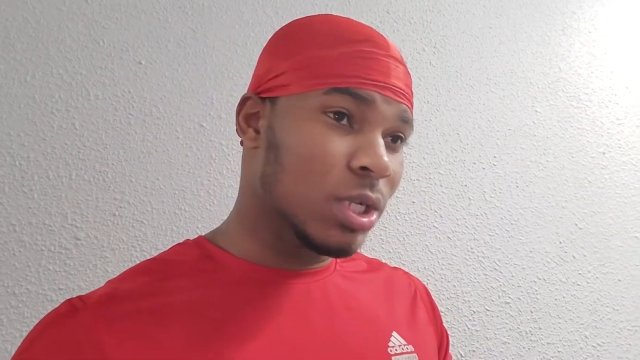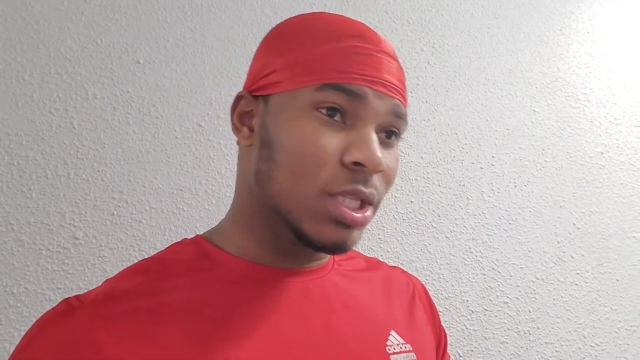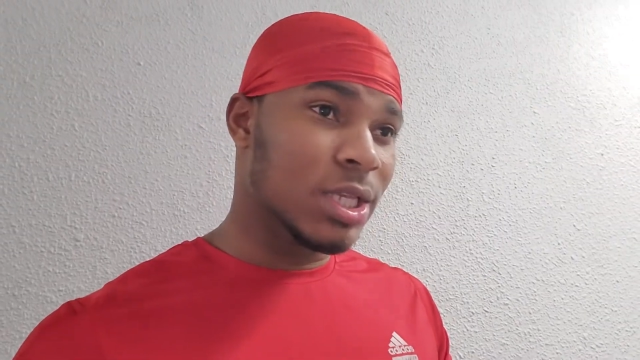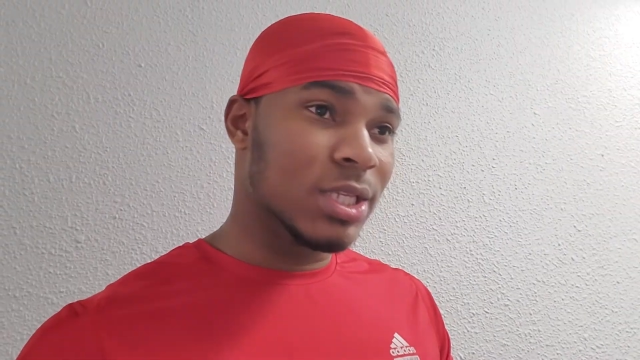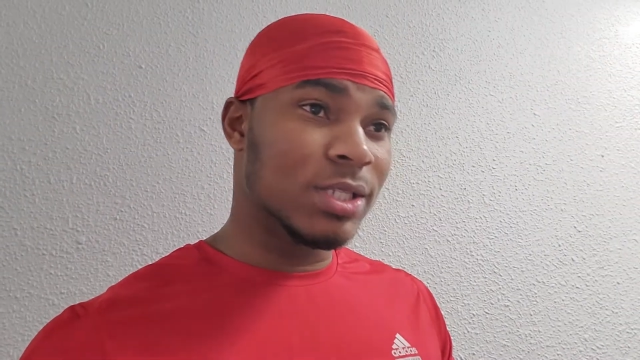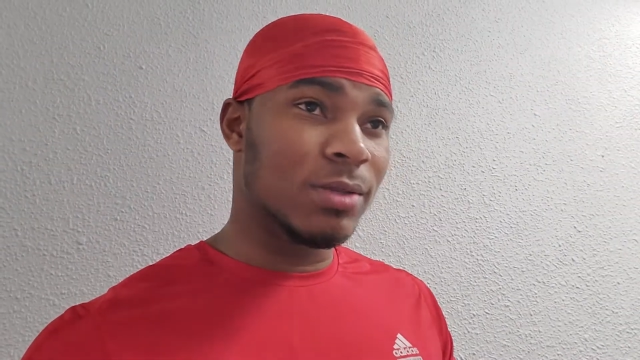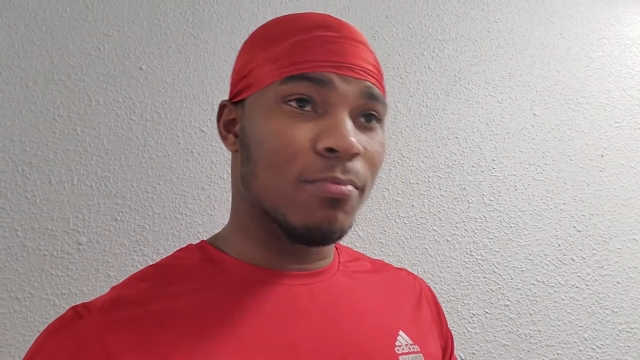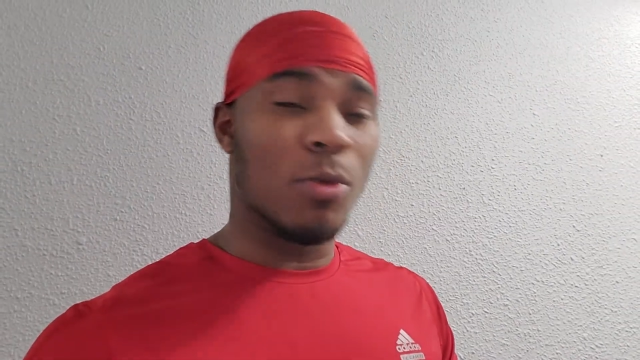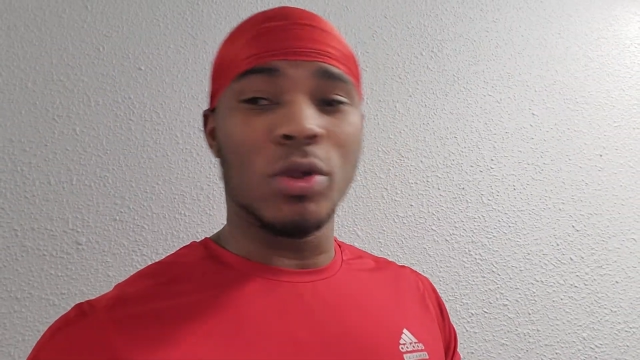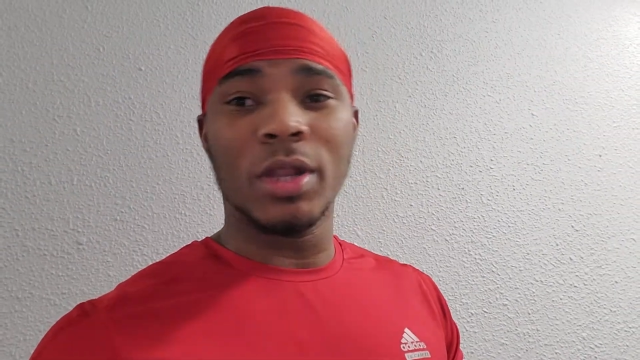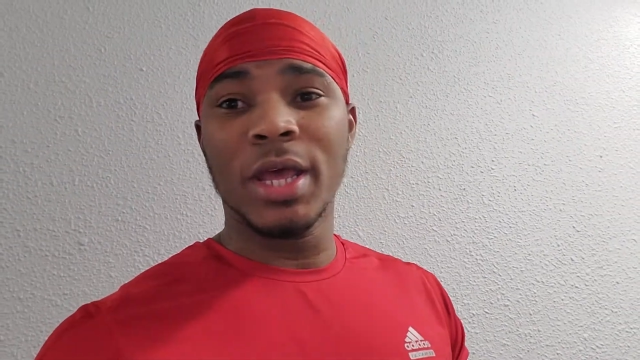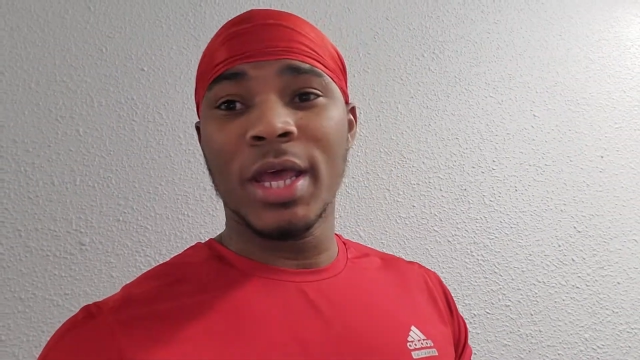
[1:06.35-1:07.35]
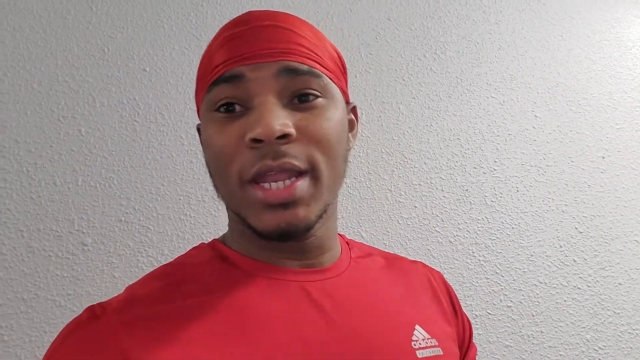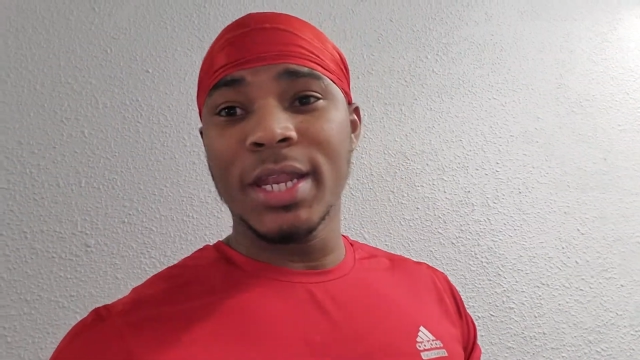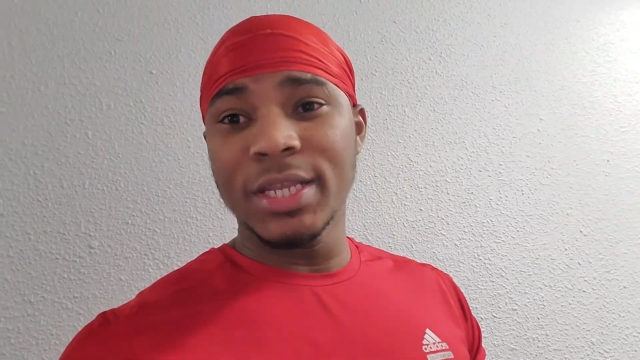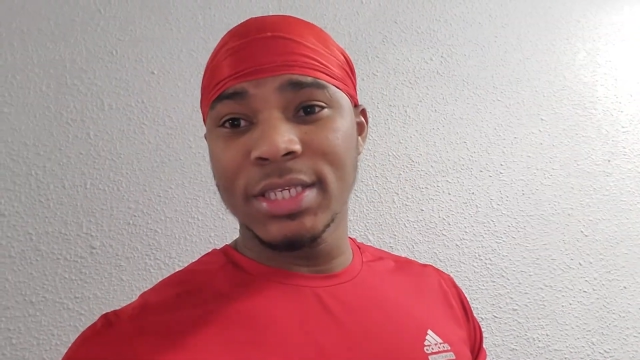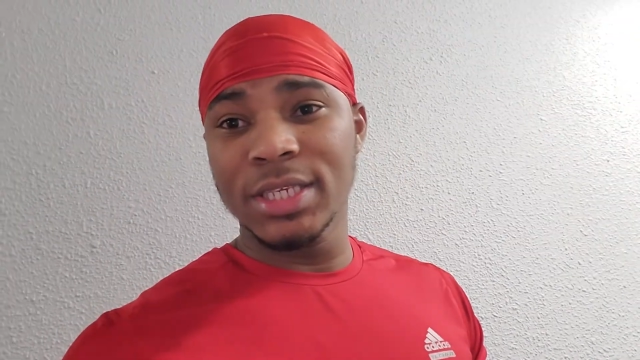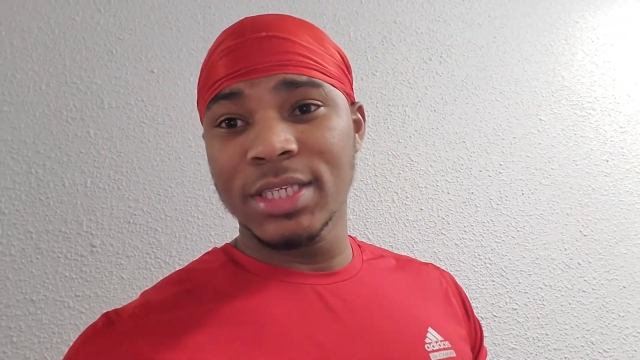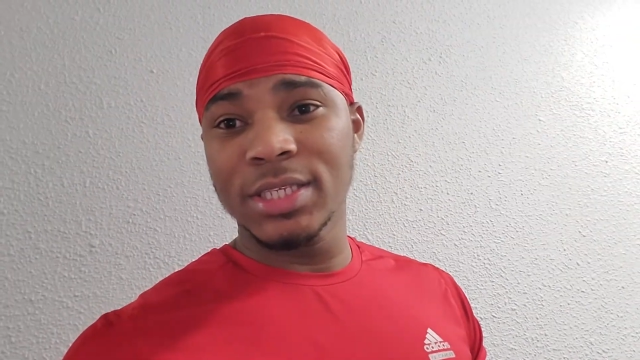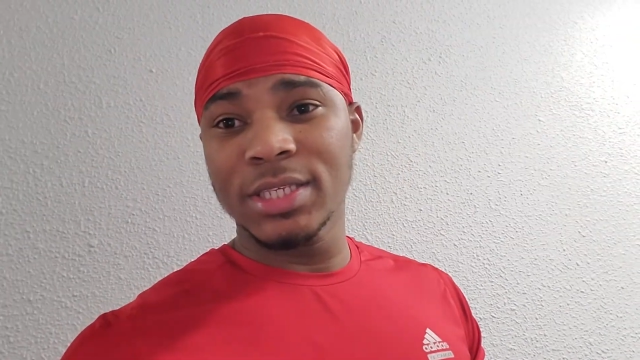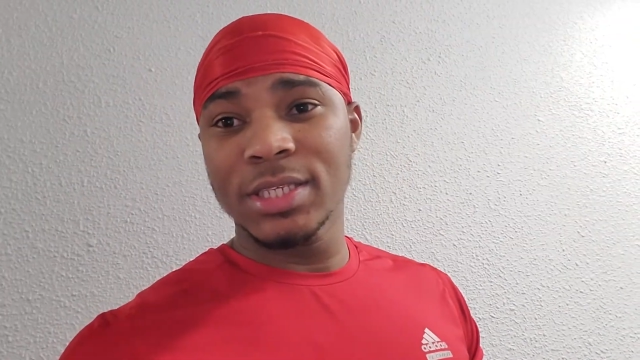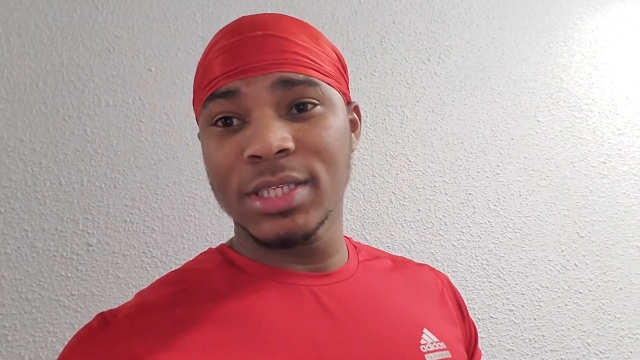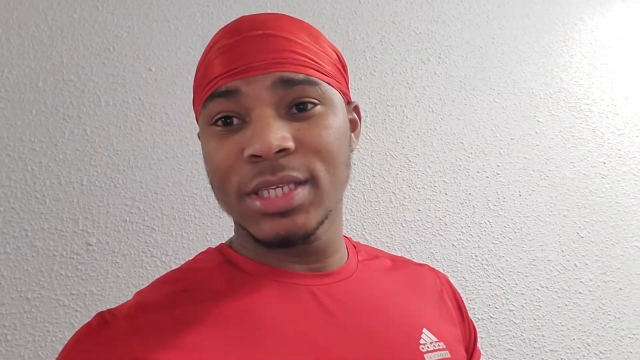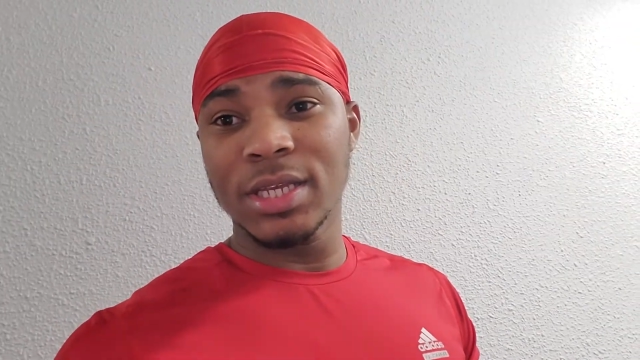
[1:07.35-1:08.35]
it is, but this
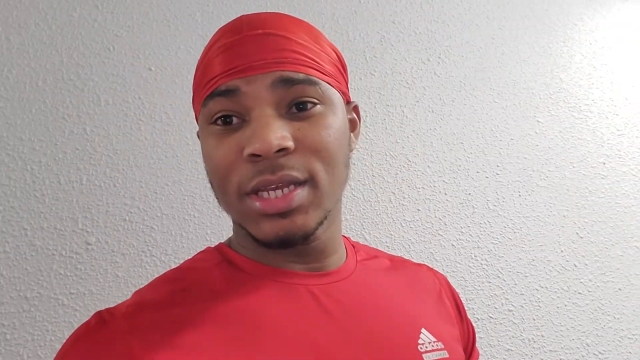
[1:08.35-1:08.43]
is